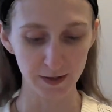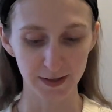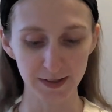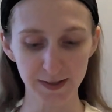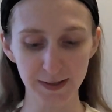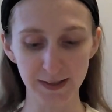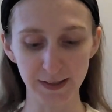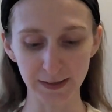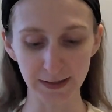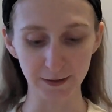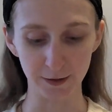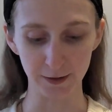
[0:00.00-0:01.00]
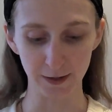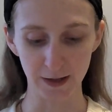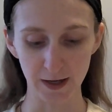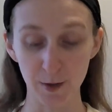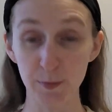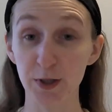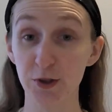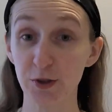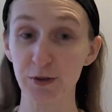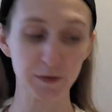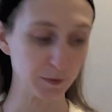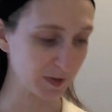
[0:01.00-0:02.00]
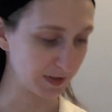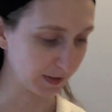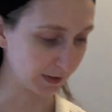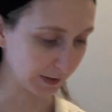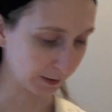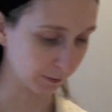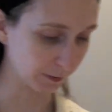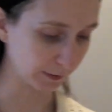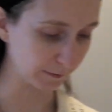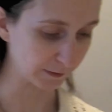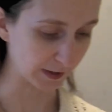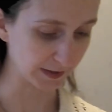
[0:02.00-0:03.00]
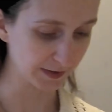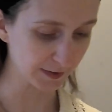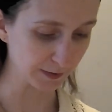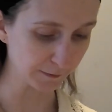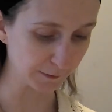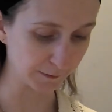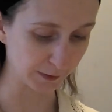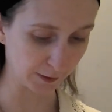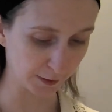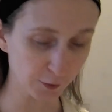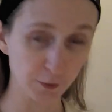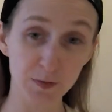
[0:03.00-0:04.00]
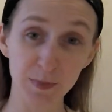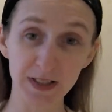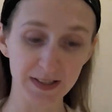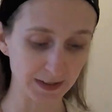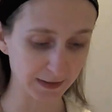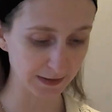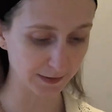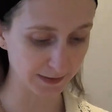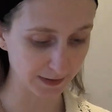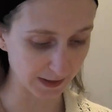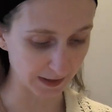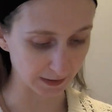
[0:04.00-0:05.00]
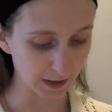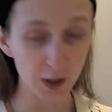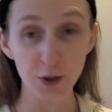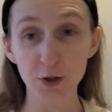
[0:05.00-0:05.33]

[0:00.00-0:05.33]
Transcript: This is illegal. I'm not sure if it was illegal in Venice in the 1500s, but it's illegal today.